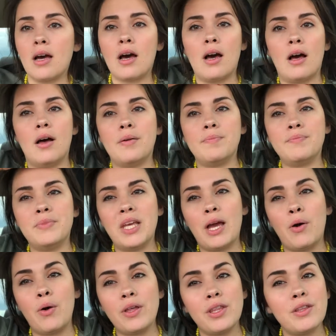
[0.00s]

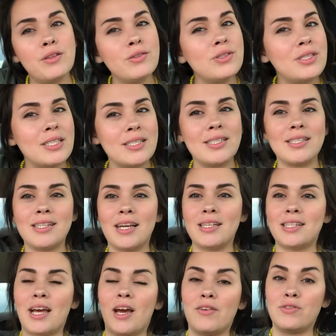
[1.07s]
Within those 60
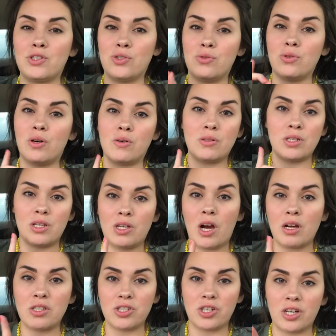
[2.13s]
days, I have to go to the
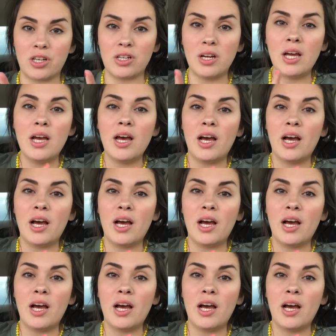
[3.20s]
doctor,